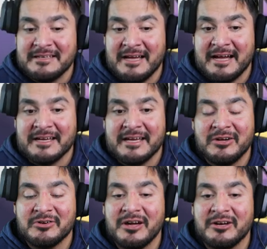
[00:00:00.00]
yeah,
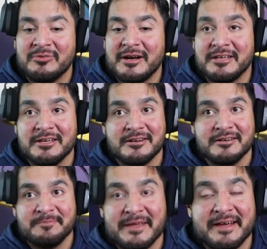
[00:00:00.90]
Elgato right
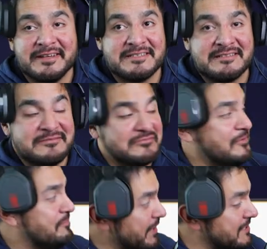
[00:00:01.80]
here has
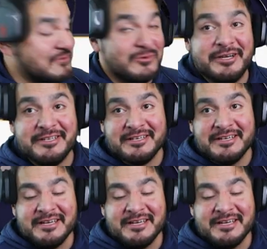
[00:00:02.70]
the best one.